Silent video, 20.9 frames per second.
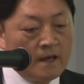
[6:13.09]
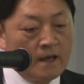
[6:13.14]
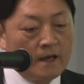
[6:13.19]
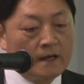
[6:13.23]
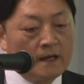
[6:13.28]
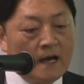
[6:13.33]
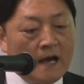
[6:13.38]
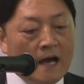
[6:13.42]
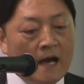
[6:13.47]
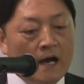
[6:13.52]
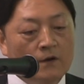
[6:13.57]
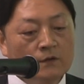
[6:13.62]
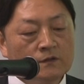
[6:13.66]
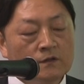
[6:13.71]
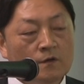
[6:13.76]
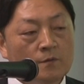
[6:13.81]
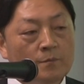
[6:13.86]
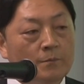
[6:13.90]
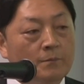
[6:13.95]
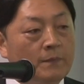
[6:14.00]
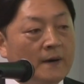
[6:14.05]
and how
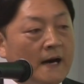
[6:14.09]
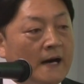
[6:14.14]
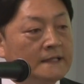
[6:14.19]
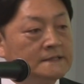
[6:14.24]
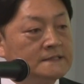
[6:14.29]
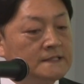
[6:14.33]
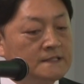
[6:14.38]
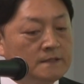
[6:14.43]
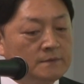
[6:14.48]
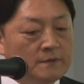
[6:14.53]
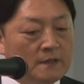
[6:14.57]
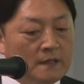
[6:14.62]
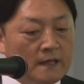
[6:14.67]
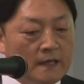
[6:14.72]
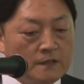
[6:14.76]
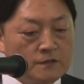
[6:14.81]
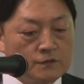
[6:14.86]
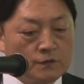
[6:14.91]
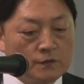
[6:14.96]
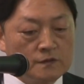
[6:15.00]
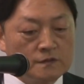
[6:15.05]
the positive
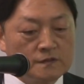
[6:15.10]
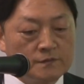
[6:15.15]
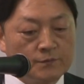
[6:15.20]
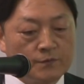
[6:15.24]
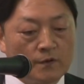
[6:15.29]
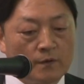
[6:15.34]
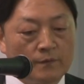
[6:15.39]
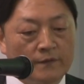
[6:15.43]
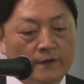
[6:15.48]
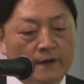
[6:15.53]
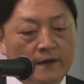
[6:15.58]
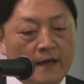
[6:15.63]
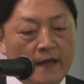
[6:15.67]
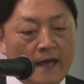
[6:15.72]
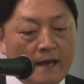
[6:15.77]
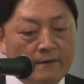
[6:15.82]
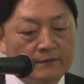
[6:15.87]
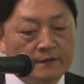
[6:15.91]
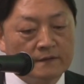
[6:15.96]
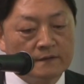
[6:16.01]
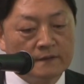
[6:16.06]
electrons from the
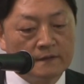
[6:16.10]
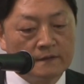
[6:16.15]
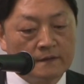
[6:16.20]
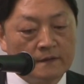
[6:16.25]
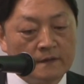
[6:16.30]
heaven